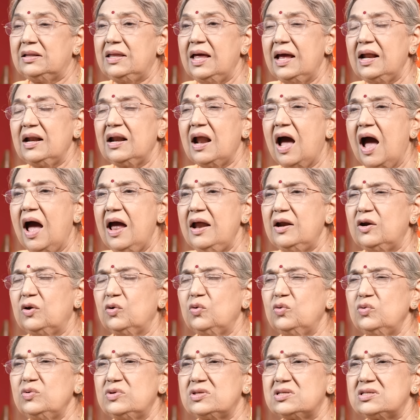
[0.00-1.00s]
Then I
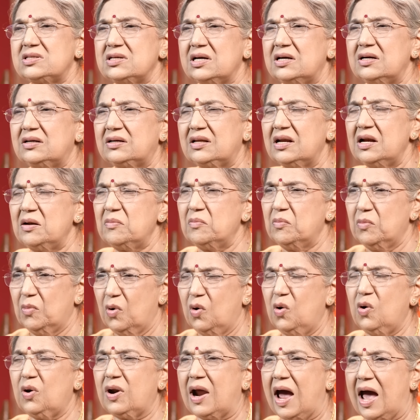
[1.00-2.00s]
do certain
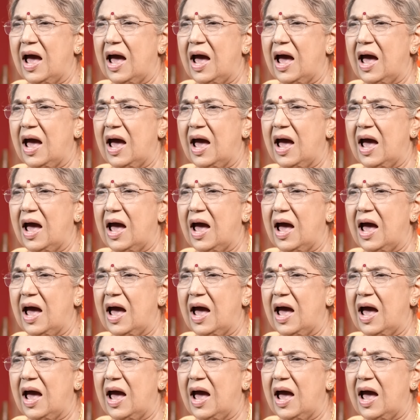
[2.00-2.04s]
more